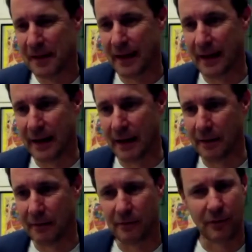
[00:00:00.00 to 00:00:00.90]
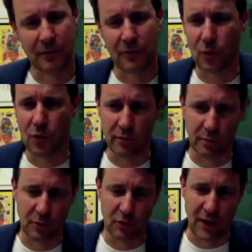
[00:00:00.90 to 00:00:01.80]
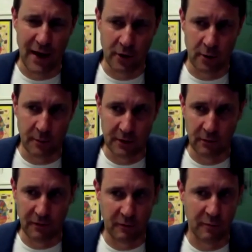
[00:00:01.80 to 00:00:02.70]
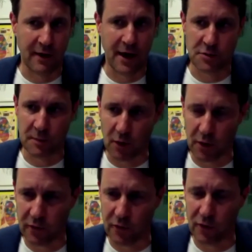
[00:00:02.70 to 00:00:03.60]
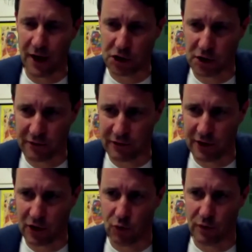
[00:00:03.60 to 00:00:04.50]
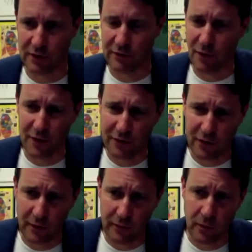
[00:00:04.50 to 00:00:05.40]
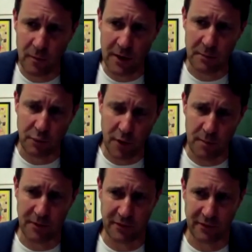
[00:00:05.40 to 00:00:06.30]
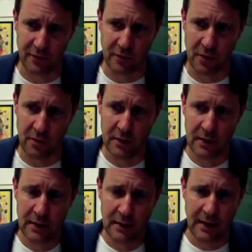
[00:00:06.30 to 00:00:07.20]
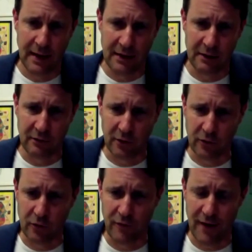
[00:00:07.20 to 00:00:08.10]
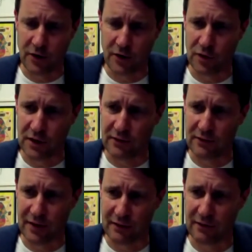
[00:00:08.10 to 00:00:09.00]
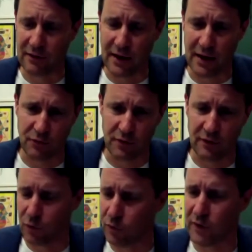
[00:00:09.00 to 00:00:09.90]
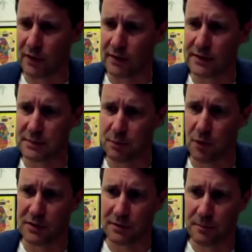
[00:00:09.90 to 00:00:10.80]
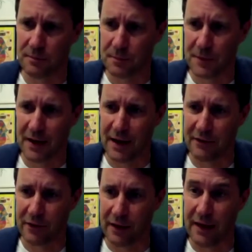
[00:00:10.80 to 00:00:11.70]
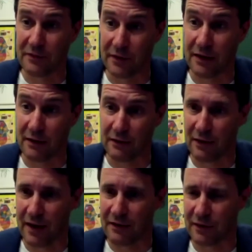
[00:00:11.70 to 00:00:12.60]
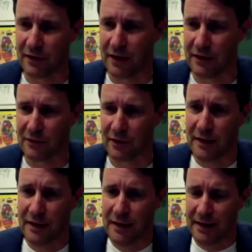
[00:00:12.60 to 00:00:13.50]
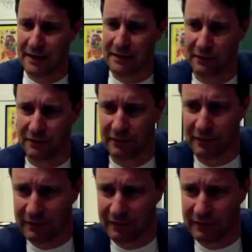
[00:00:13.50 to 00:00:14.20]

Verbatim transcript: uh, to, to, contribute to economic diversification, but also to national security. So it serves so many purposes, you know, and it's also quite unique that a country is How using sport as a as a as a as a it's,